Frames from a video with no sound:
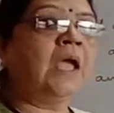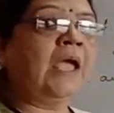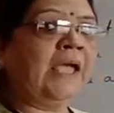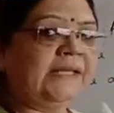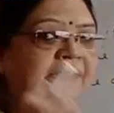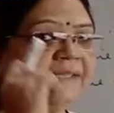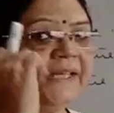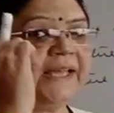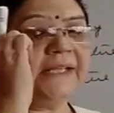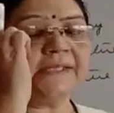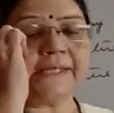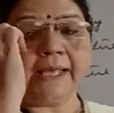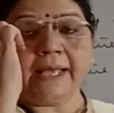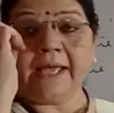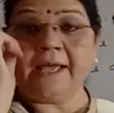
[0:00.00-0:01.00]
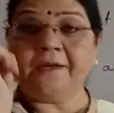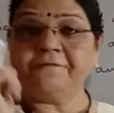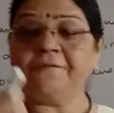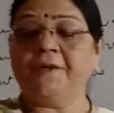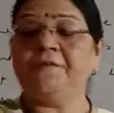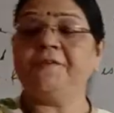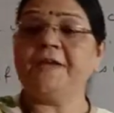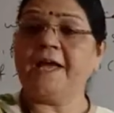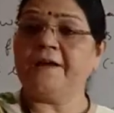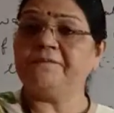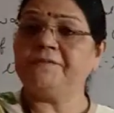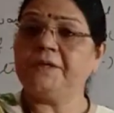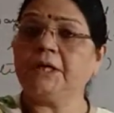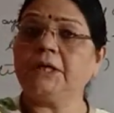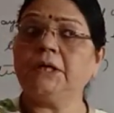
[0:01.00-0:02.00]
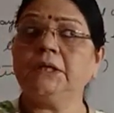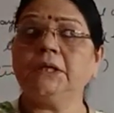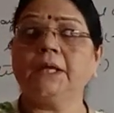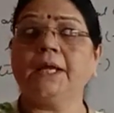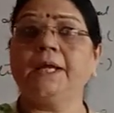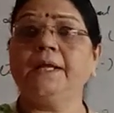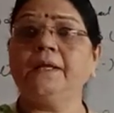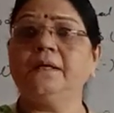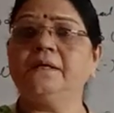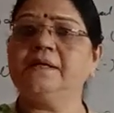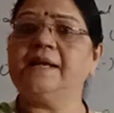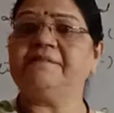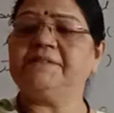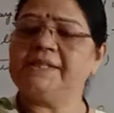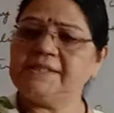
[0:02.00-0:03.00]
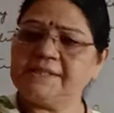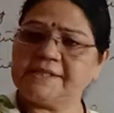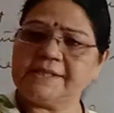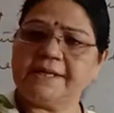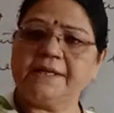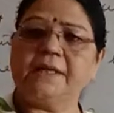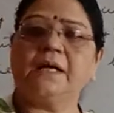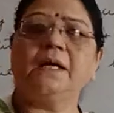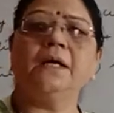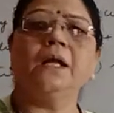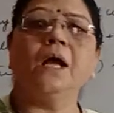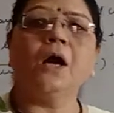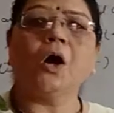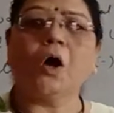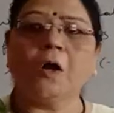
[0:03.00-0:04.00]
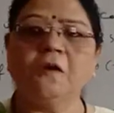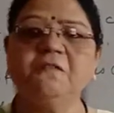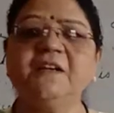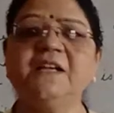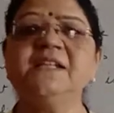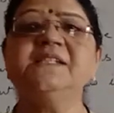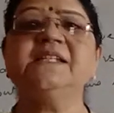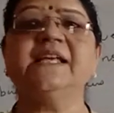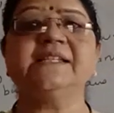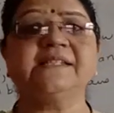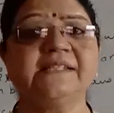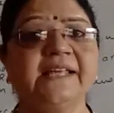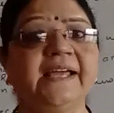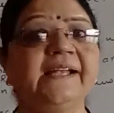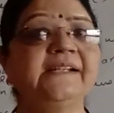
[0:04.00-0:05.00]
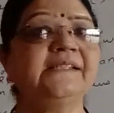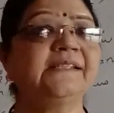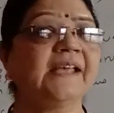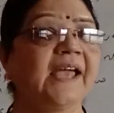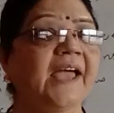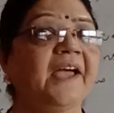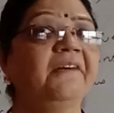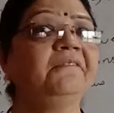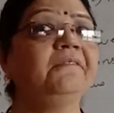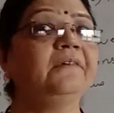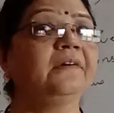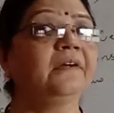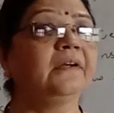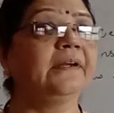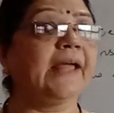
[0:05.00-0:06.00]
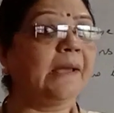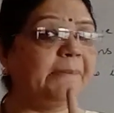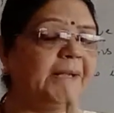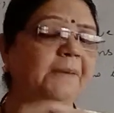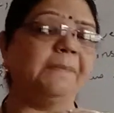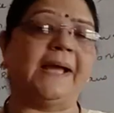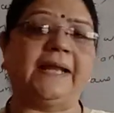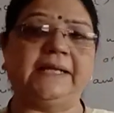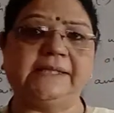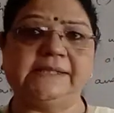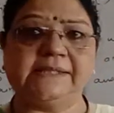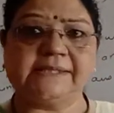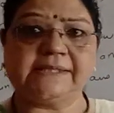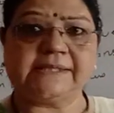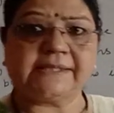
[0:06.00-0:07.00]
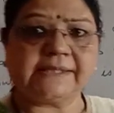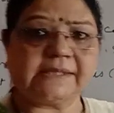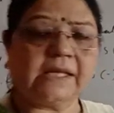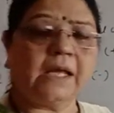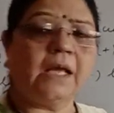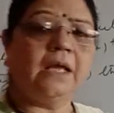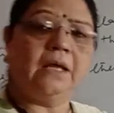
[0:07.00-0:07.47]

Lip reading: Assets we have learned in 11th standard. Always assets have debit balance.